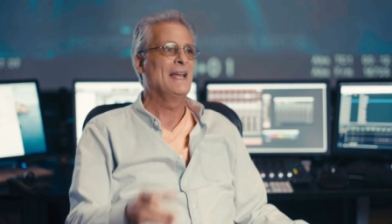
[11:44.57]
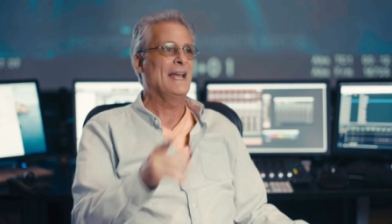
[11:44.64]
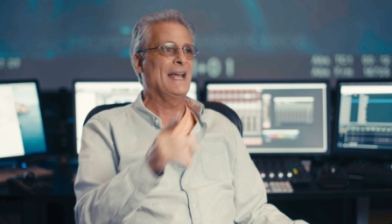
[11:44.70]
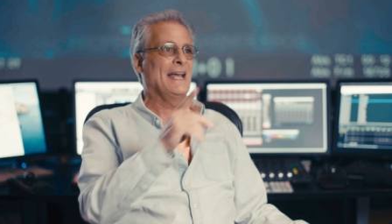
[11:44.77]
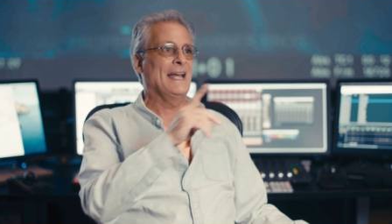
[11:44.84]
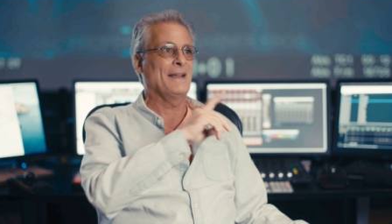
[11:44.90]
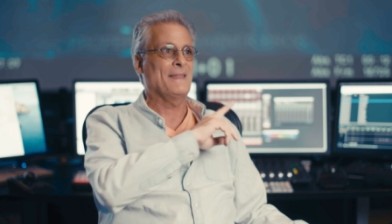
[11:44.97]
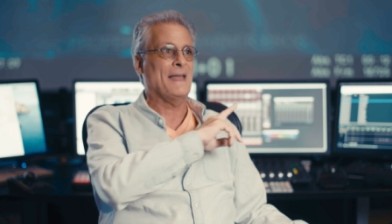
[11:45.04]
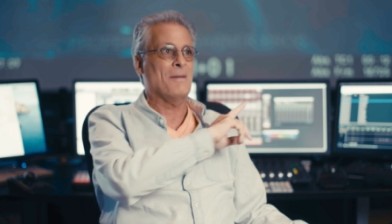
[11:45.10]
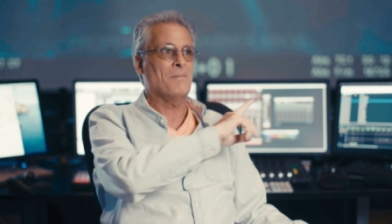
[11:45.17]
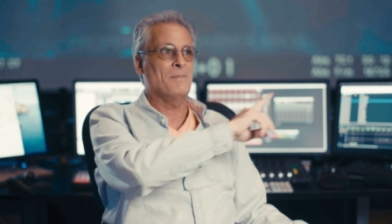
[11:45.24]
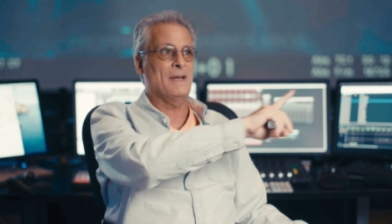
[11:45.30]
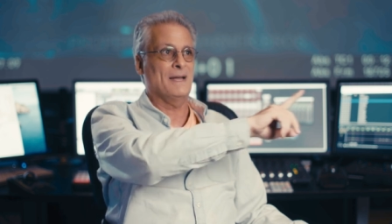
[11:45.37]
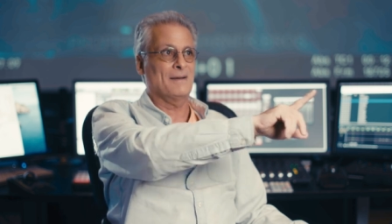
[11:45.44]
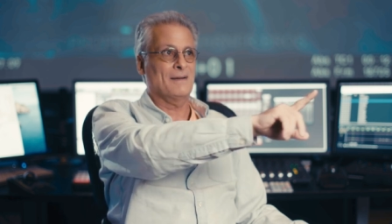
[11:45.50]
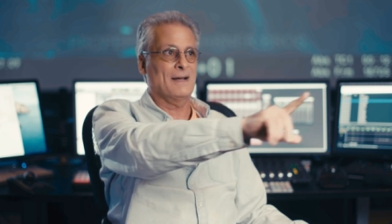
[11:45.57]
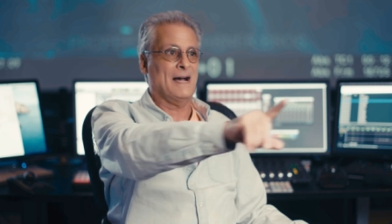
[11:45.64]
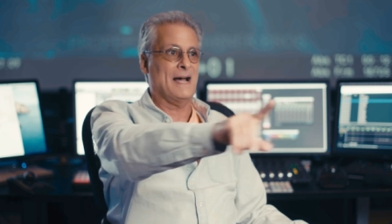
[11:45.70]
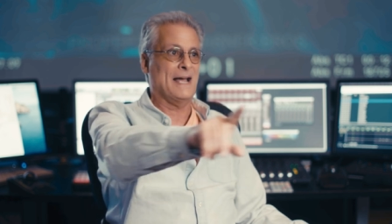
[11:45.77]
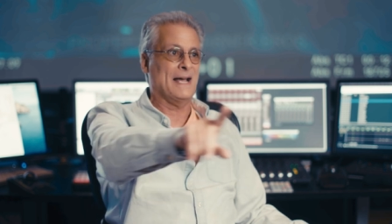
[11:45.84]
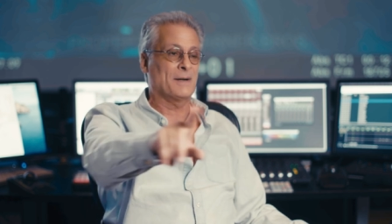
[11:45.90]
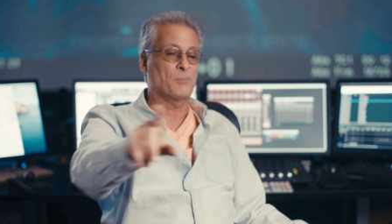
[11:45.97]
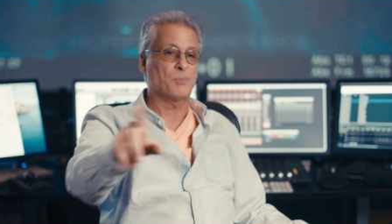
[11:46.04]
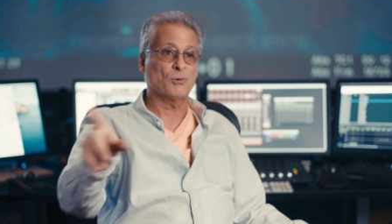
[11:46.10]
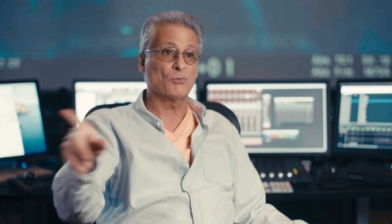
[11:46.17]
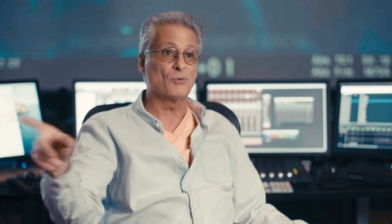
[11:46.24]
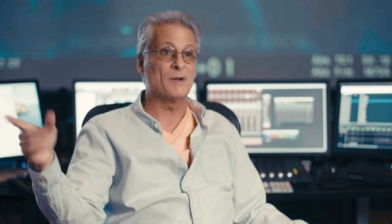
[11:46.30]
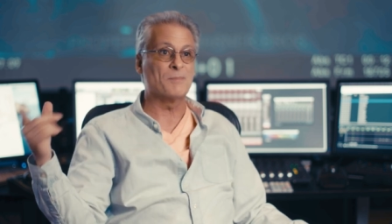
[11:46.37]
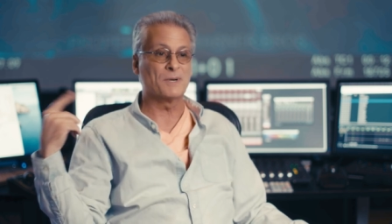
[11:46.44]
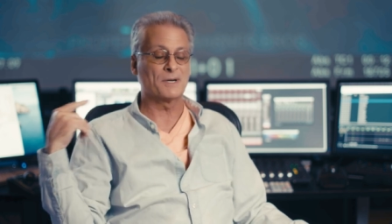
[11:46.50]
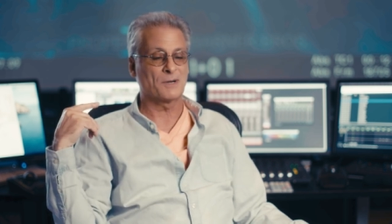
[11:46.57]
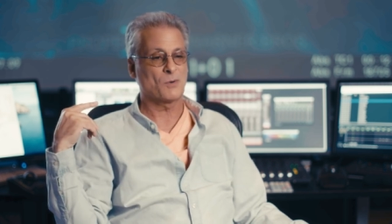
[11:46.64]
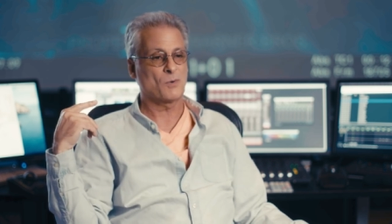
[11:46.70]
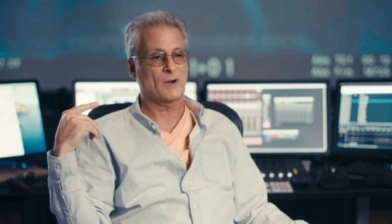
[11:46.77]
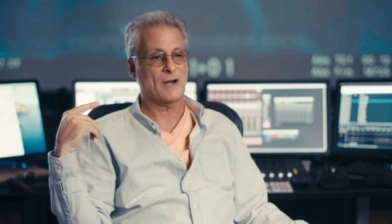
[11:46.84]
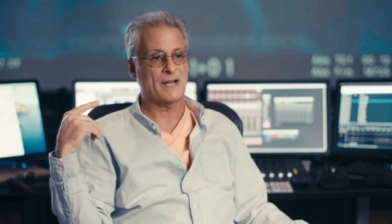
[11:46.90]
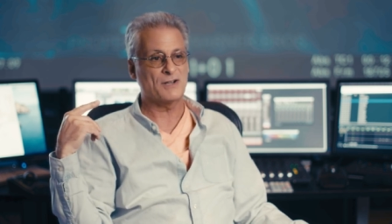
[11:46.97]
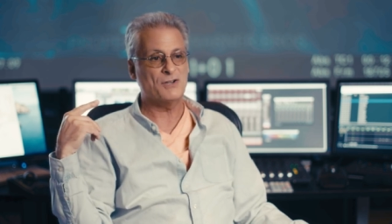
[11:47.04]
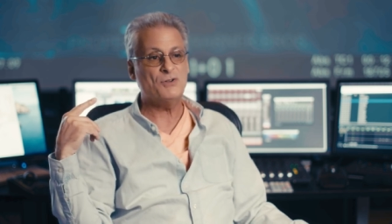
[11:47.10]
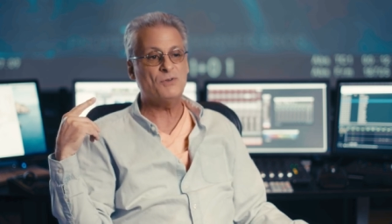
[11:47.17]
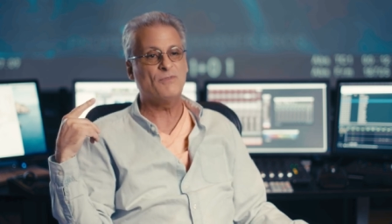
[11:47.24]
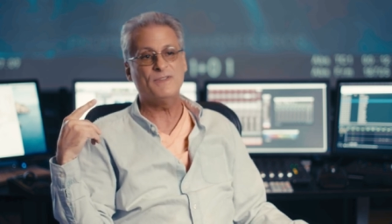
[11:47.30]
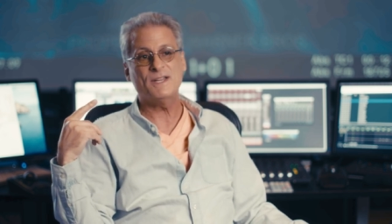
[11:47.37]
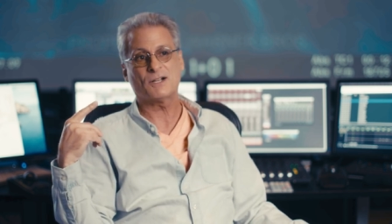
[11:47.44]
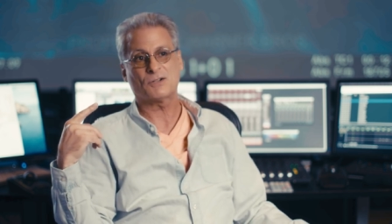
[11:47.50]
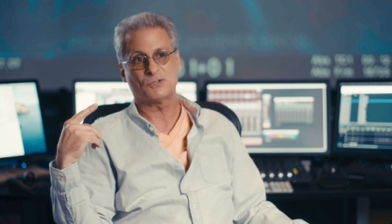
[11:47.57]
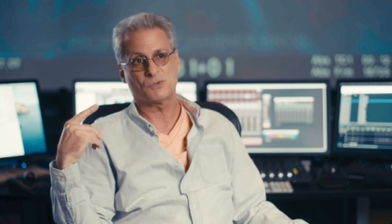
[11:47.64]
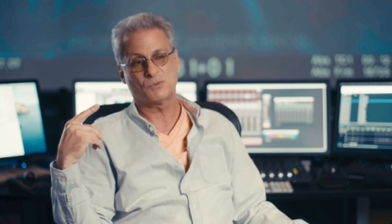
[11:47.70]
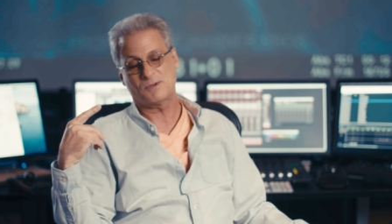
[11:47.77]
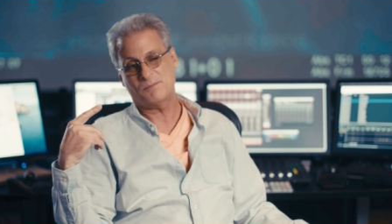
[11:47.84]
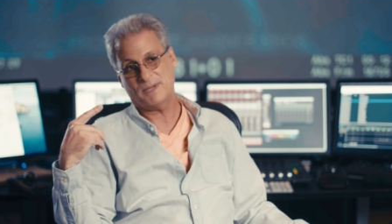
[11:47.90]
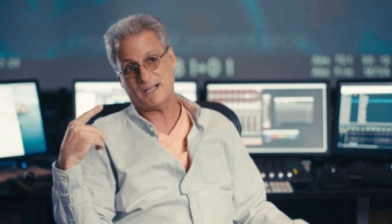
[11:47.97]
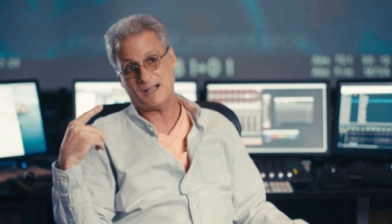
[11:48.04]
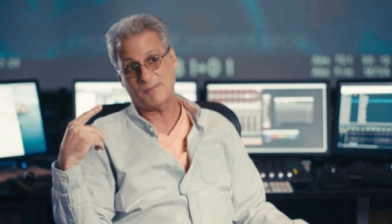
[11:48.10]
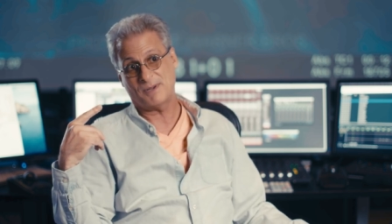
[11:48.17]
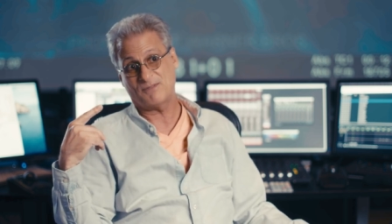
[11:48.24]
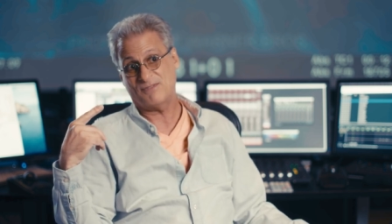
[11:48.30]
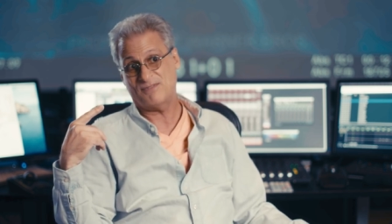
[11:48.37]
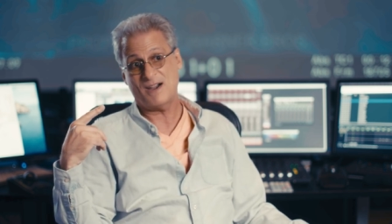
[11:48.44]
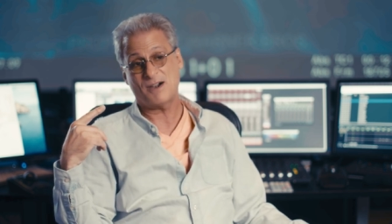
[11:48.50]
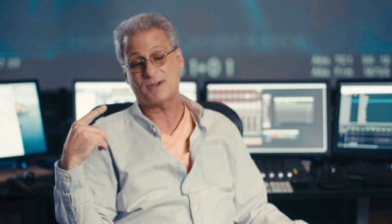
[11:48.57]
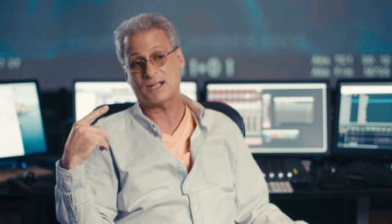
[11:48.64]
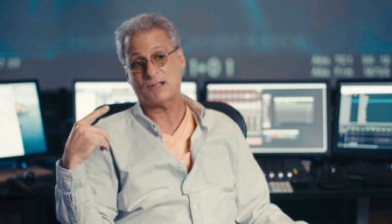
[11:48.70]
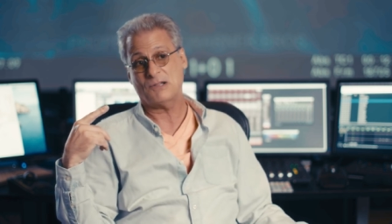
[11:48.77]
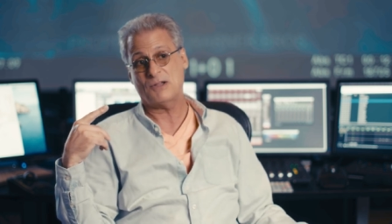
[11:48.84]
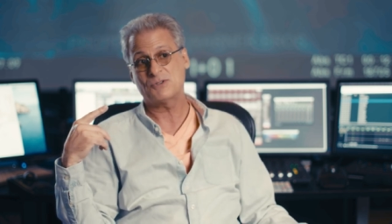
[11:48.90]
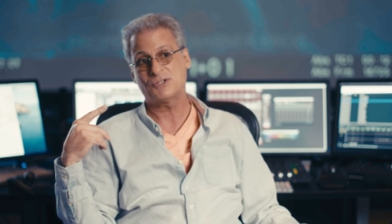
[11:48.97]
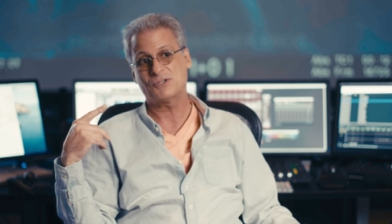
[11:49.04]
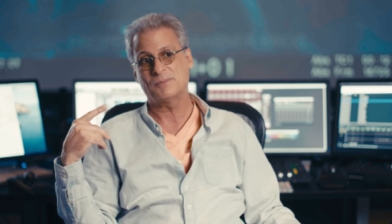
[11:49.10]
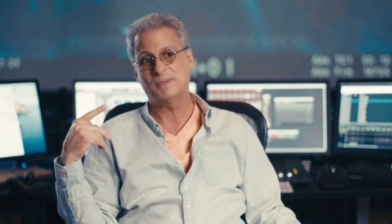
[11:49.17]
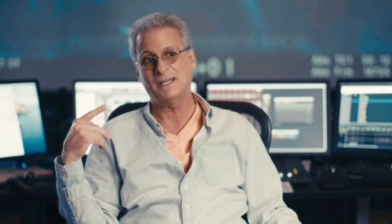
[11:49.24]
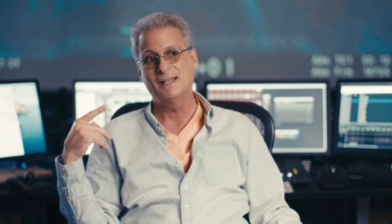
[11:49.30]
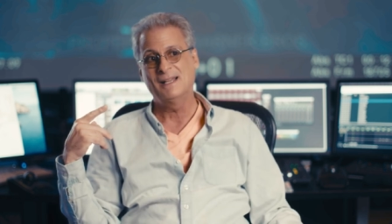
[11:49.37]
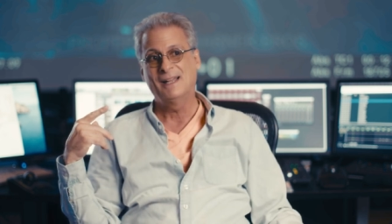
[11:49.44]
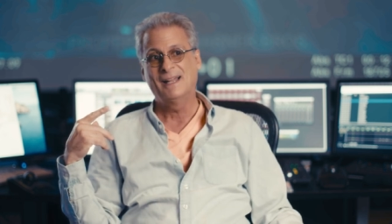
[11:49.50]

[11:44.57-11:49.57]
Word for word: and that meant I had a perimeter where I knew vehicles wouldn't be coming very close to me,